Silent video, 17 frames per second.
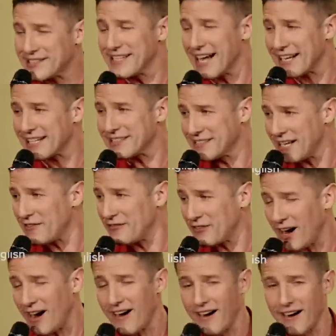it's not a
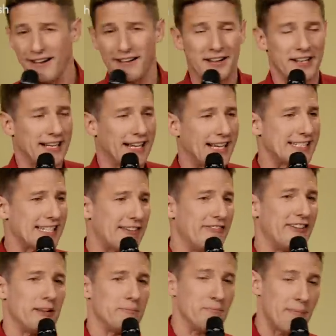tough car because
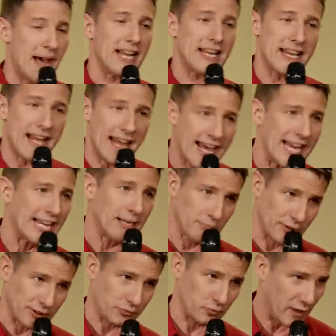I've hit many
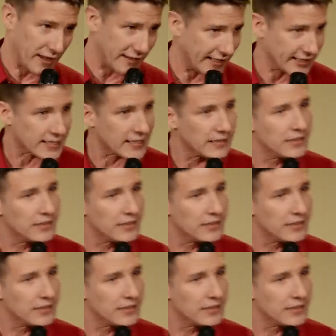animals with it.